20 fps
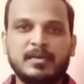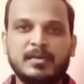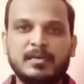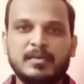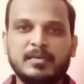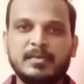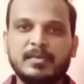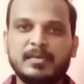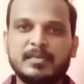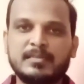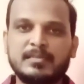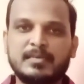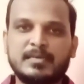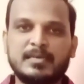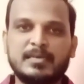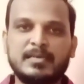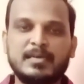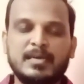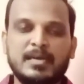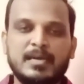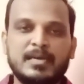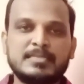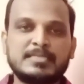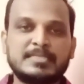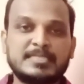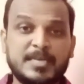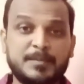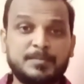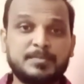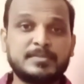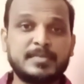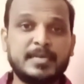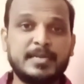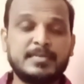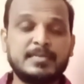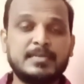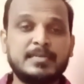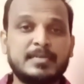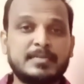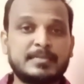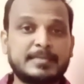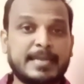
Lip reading: here the subtitle or